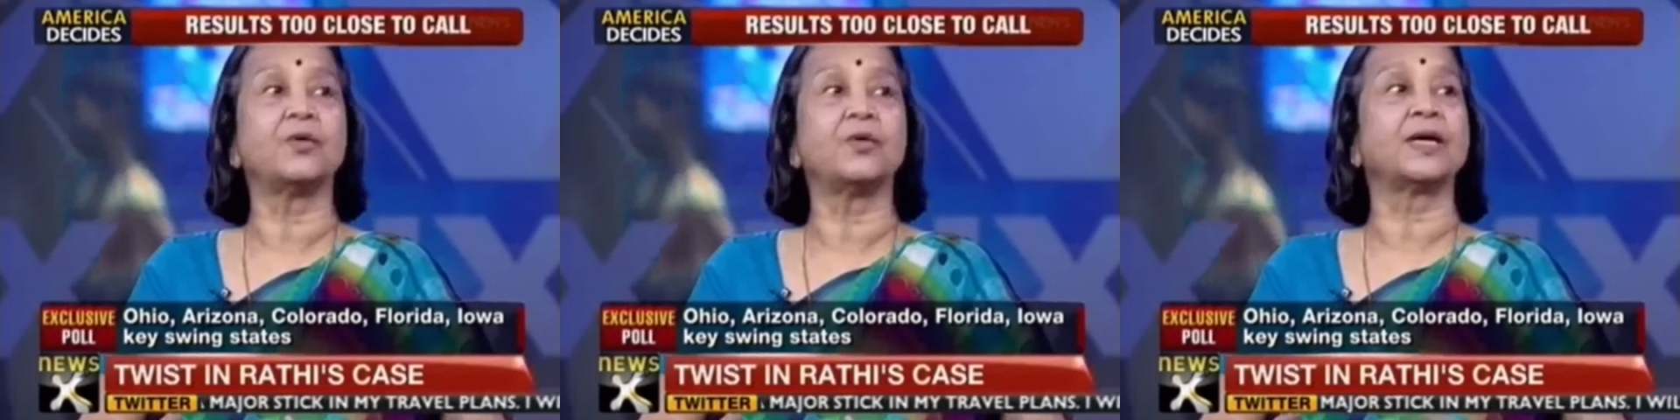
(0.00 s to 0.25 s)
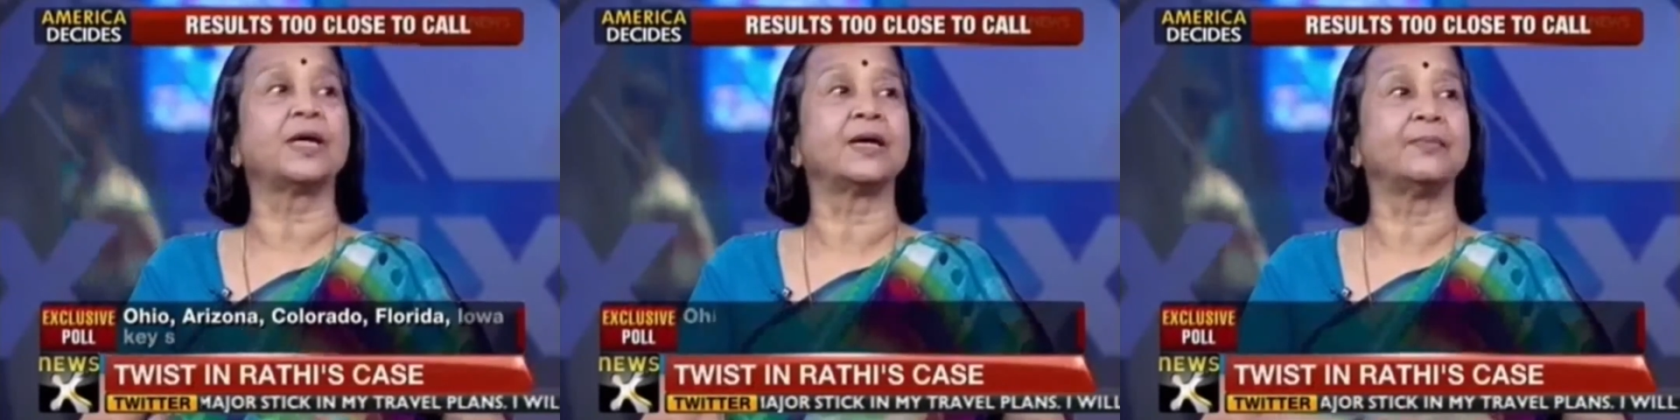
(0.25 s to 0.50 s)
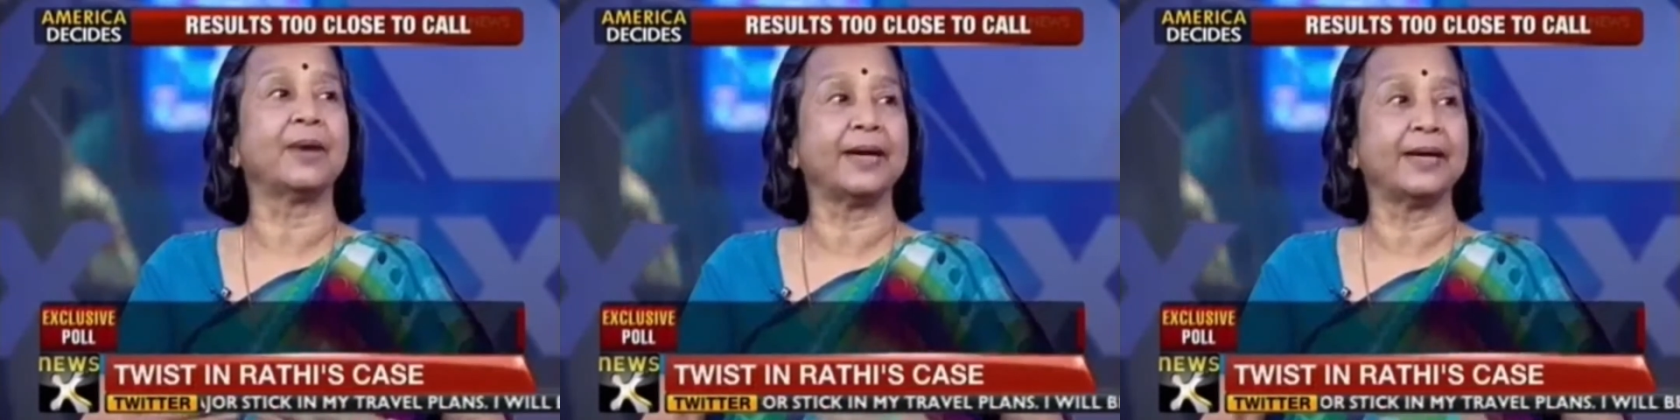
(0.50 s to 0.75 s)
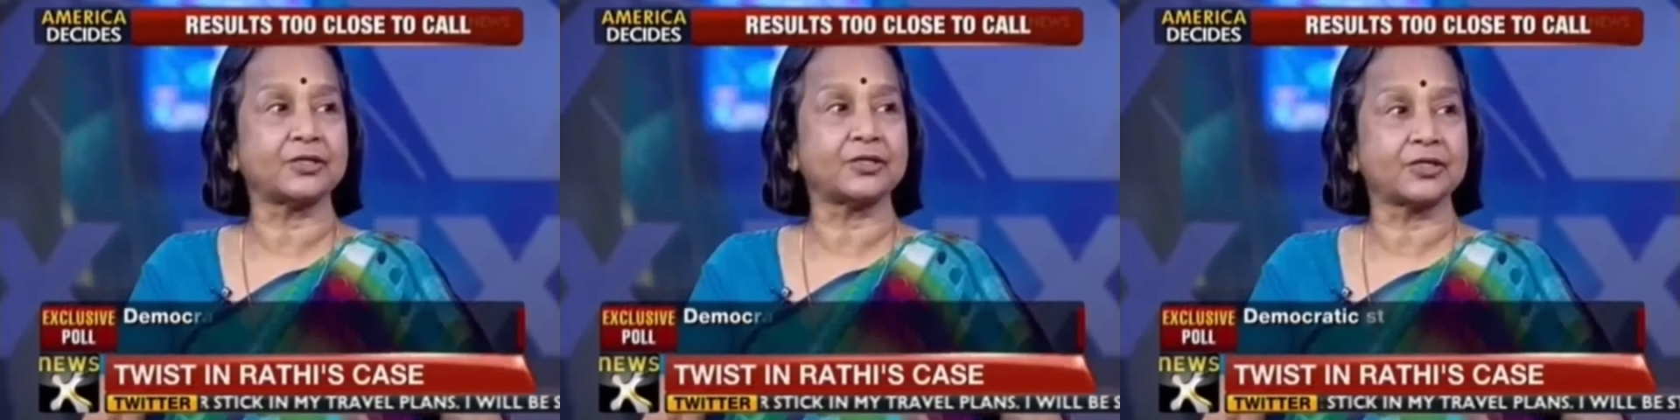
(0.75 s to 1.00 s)
how he can
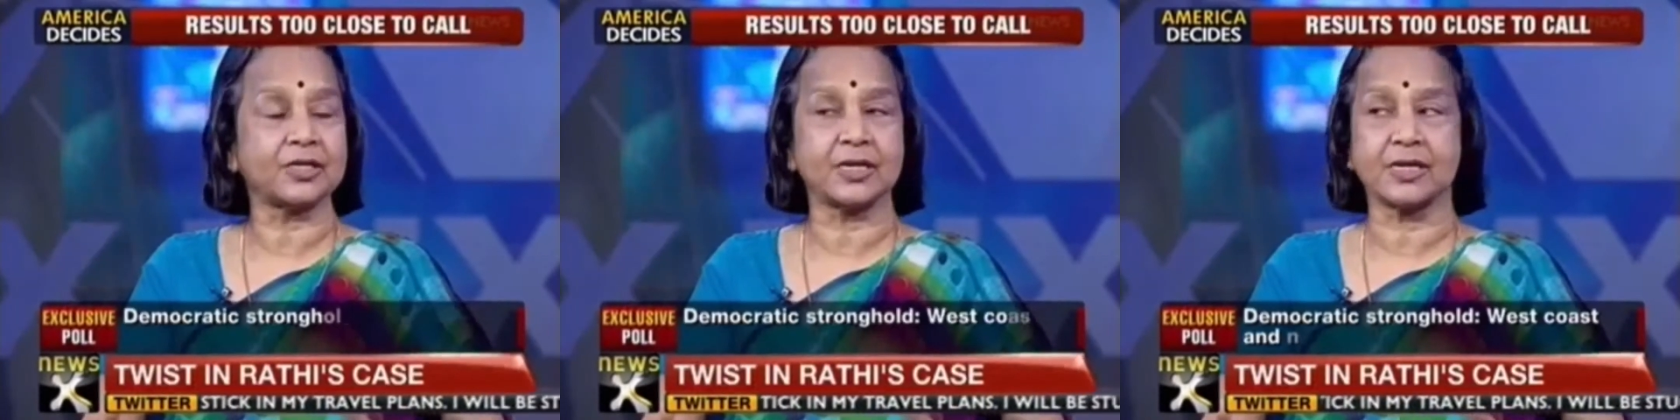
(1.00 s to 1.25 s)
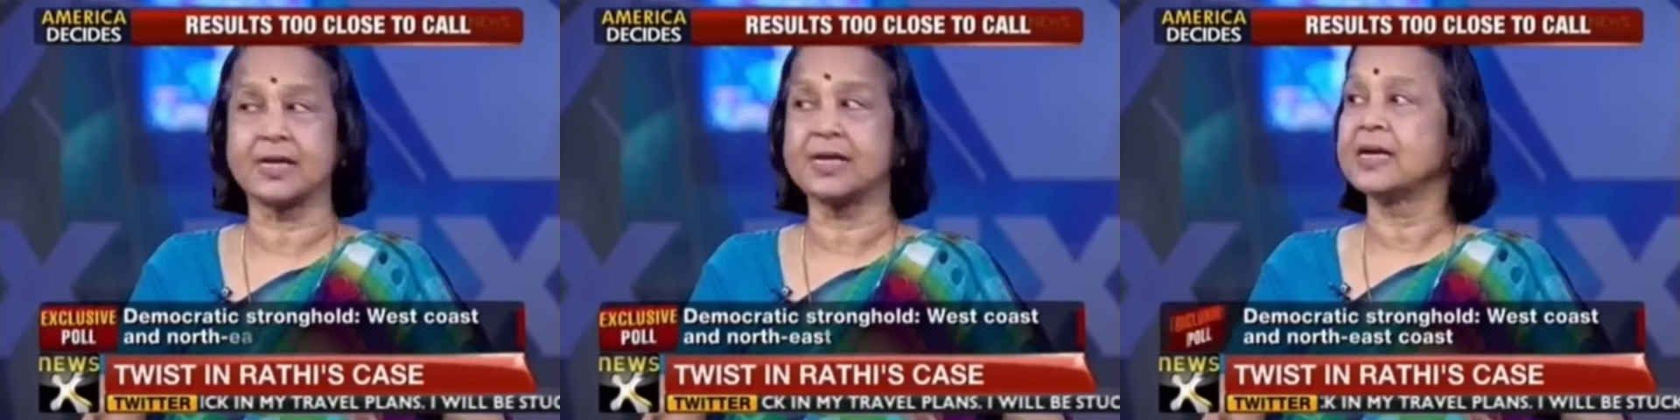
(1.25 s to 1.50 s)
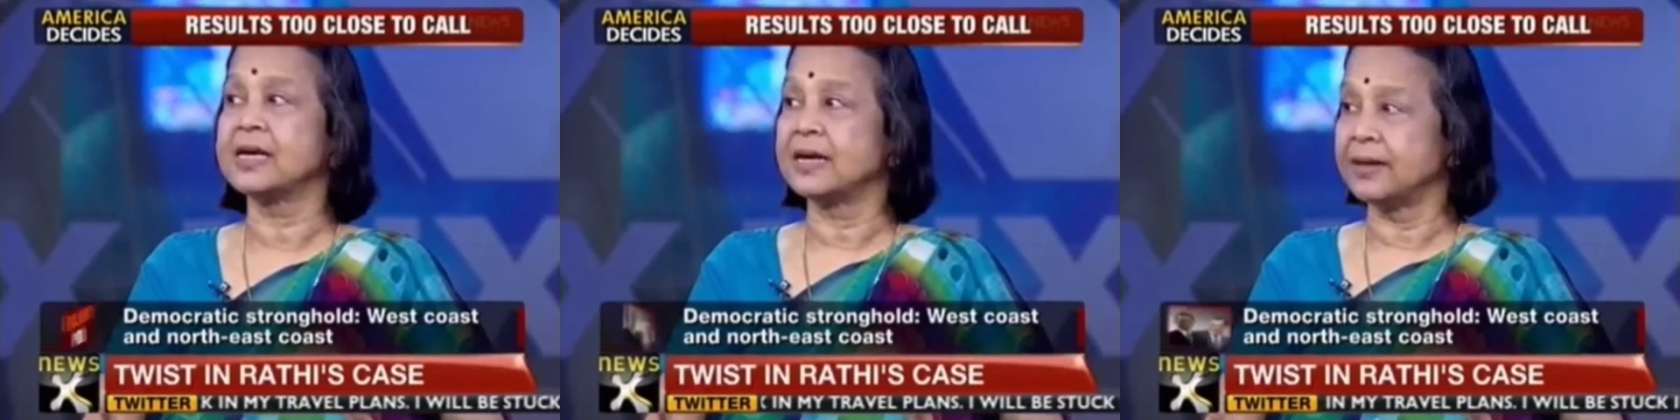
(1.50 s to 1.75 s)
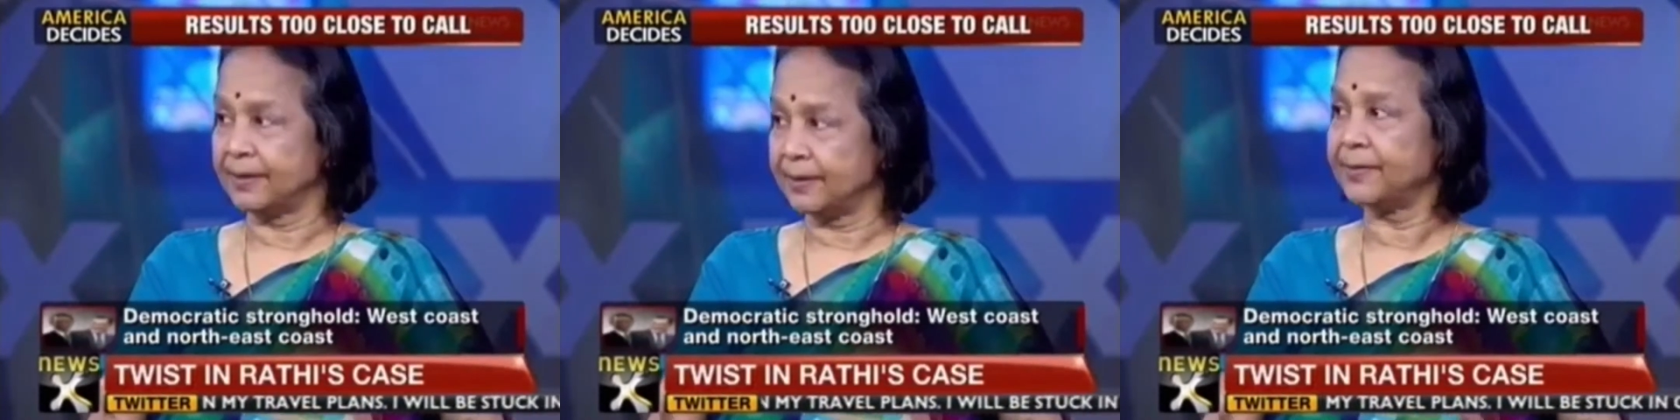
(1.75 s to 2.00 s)
manage the
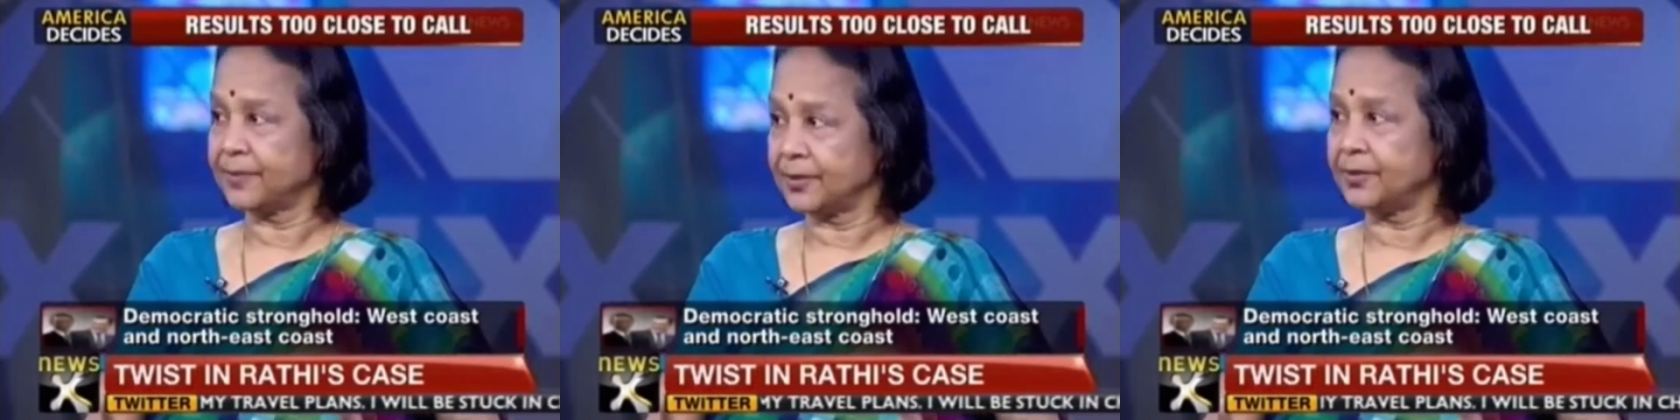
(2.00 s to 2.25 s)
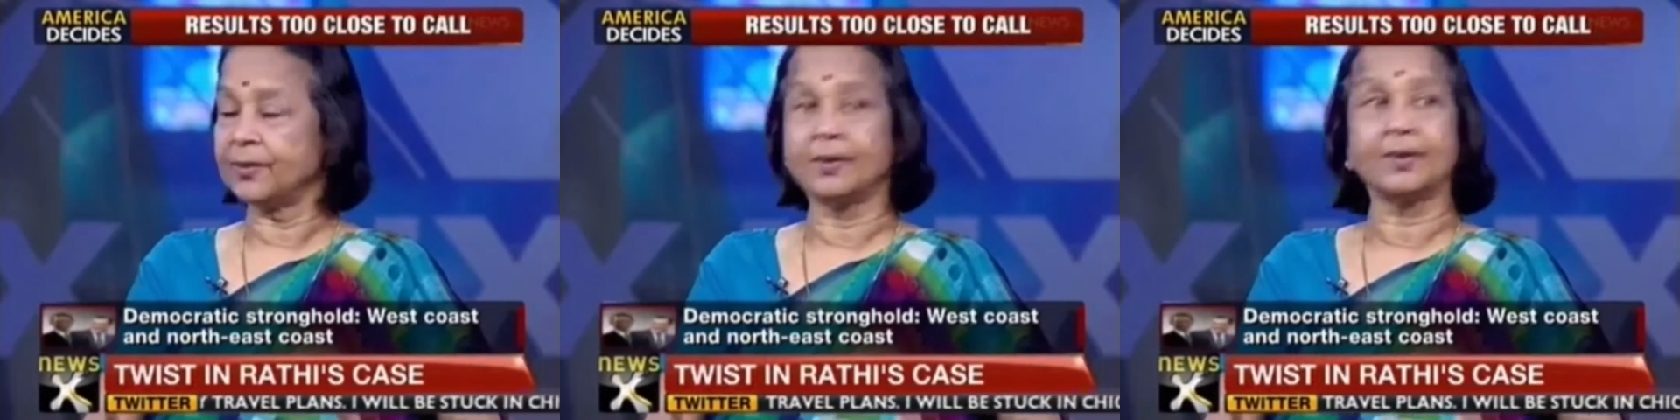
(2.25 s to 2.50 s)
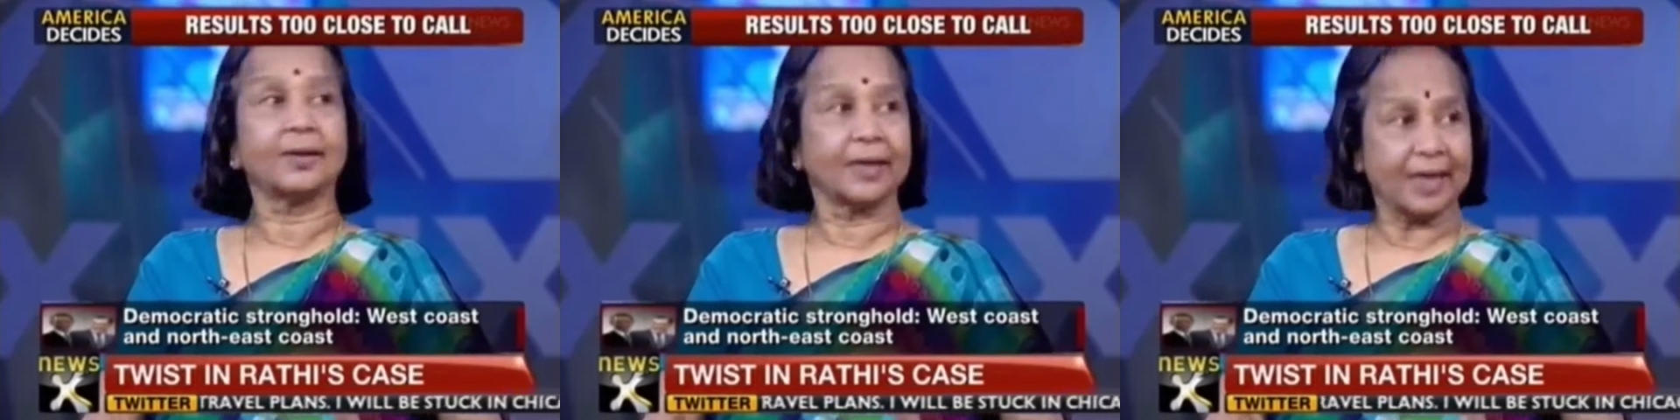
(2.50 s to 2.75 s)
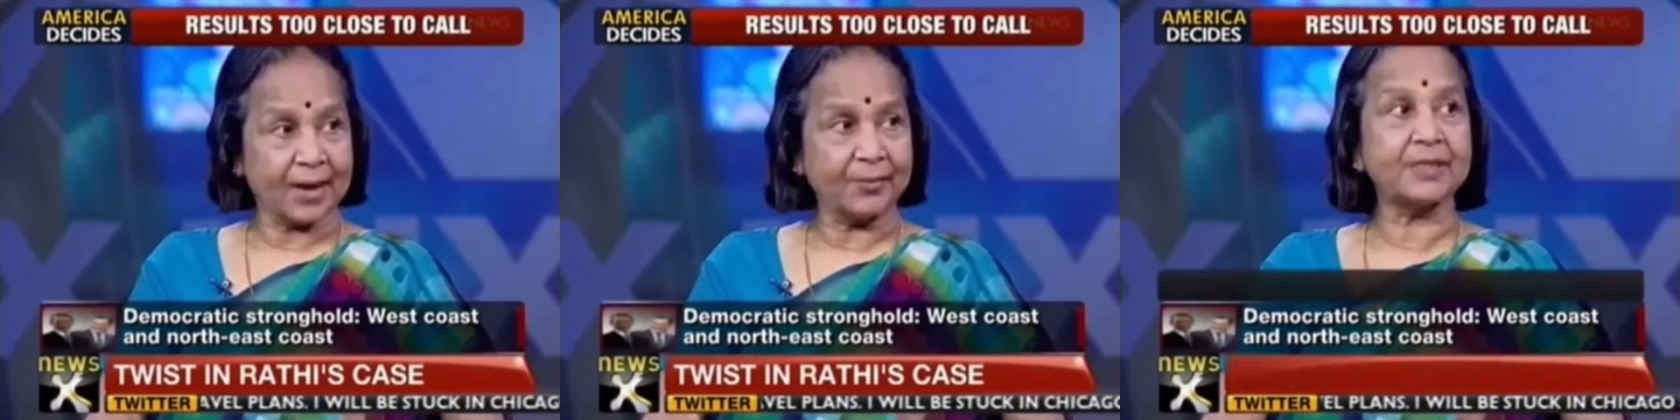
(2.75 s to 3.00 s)

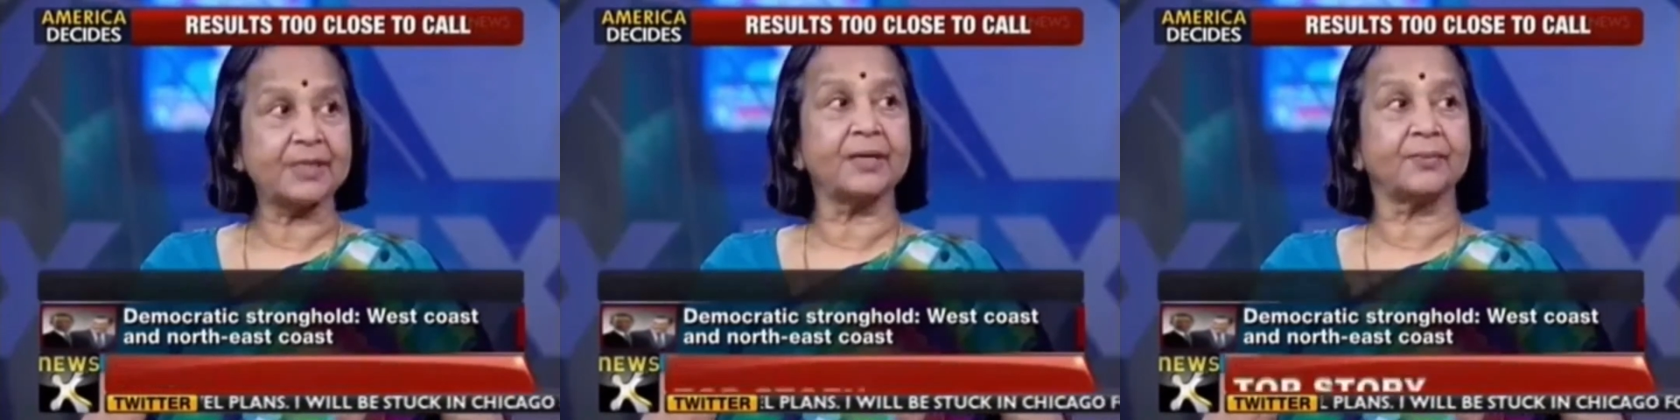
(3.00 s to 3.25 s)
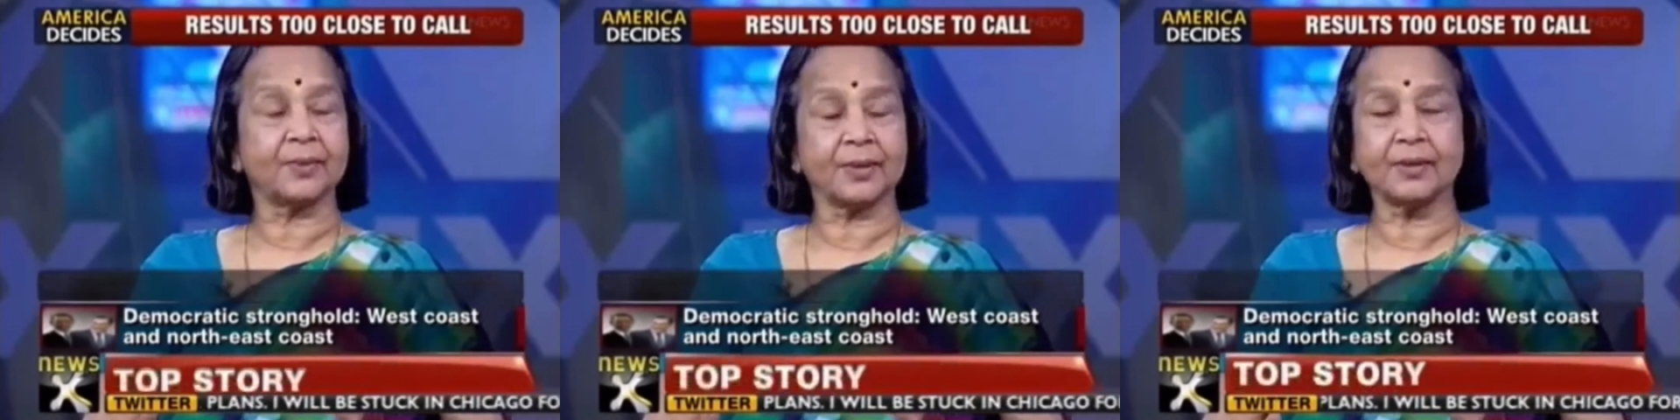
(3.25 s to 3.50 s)
calamity.